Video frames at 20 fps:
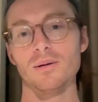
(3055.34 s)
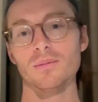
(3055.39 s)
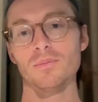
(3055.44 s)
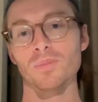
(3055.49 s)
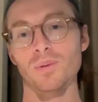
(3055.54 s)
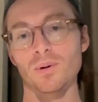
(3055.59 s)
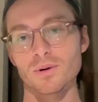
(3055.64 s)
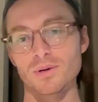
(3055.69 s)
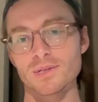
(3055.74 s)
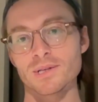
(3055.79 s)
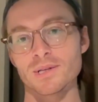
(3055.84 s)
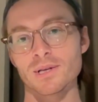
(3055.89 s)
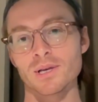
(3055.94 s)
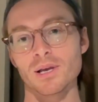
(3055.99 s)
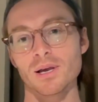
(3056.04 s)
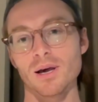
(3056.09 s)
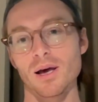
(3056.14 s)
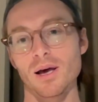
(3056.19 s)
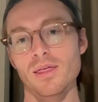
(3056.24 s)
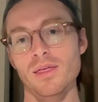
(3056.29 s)

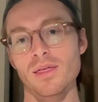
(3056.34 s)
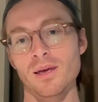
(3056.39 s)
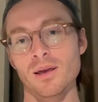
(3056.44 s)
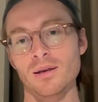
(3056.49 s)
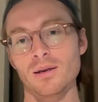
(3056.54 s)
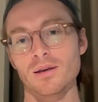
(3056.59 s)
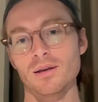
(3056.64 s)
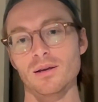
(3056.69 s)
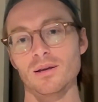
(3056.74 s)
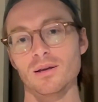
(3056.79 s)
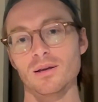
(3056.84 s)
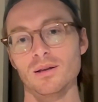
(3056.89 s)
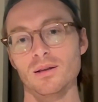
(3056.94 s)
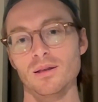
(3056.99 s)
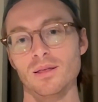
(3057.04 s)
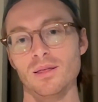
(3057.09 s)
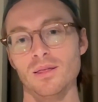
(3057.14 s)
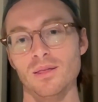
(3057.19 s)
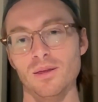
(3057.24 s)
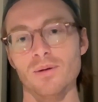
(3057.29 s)
Personally, I think
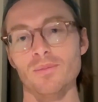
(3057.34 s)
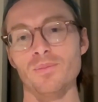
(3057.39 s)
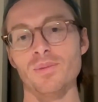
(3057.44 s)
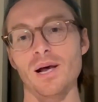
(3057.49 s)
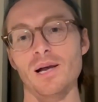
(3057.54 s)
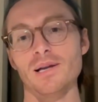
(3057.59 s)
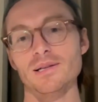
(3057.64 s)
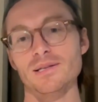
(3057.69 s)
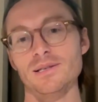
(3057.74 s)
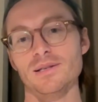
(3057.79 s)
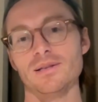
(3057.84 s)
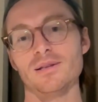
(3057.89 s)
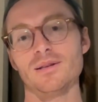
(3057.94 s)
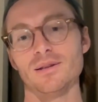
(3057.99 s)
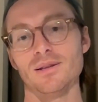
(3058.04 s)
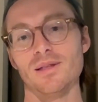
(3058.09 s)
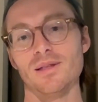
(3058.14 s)
the best